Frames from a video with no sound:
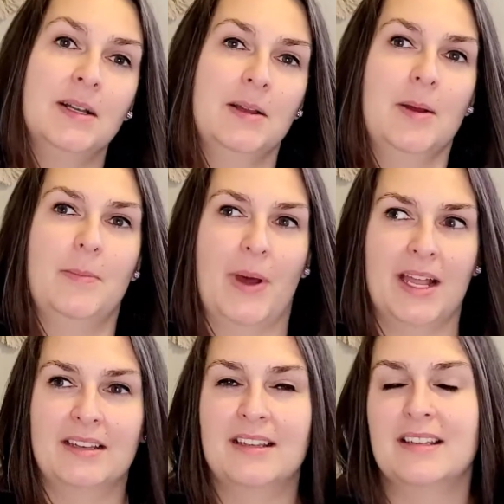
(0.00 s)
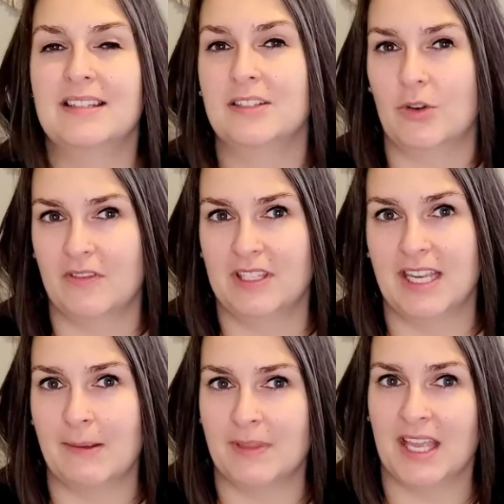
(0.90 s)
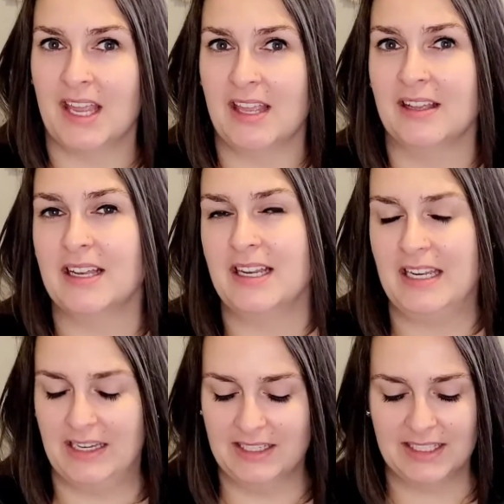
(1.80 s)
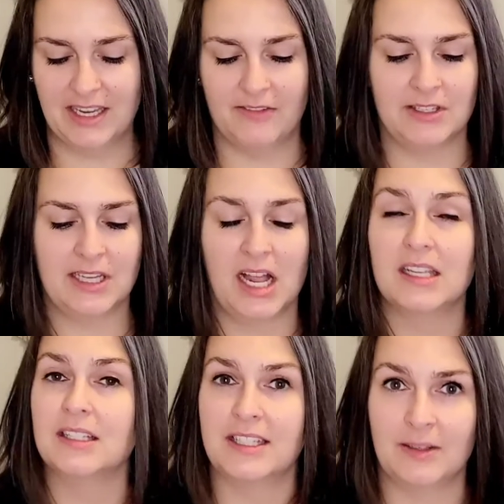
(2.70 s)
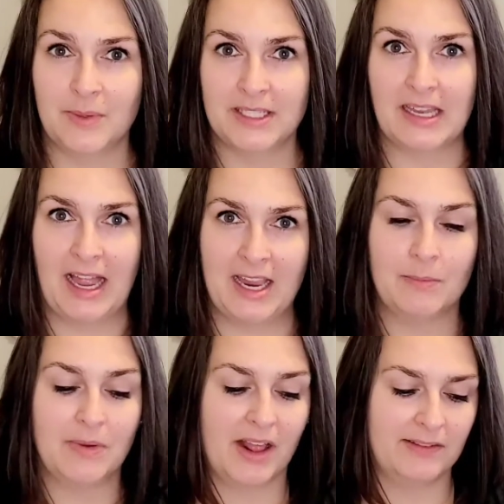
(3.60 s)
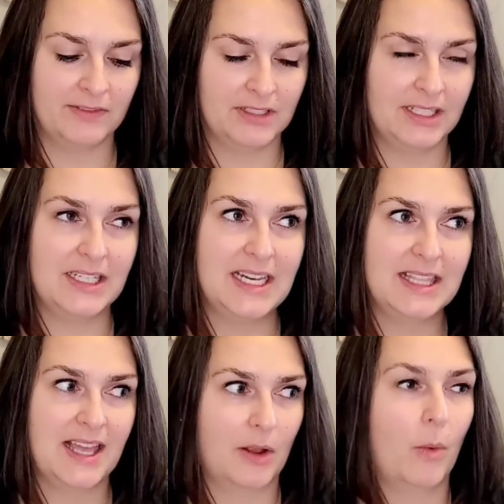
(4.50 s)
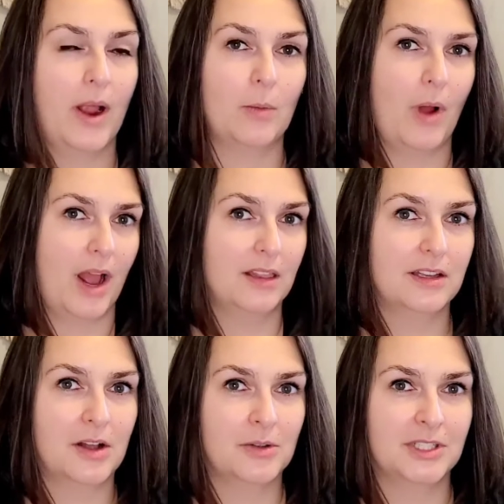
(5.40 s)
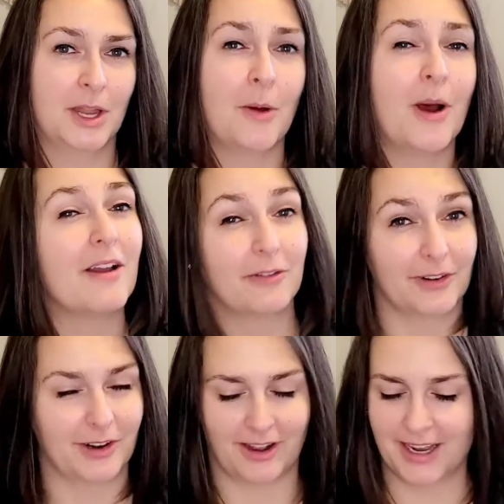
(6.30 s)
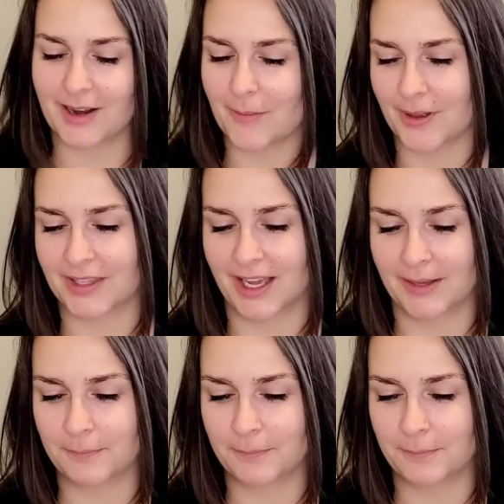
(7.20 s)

But sort of the same thing. Sleeve is a little bit tight, but I knit that quite a while ago, so I forgot about that.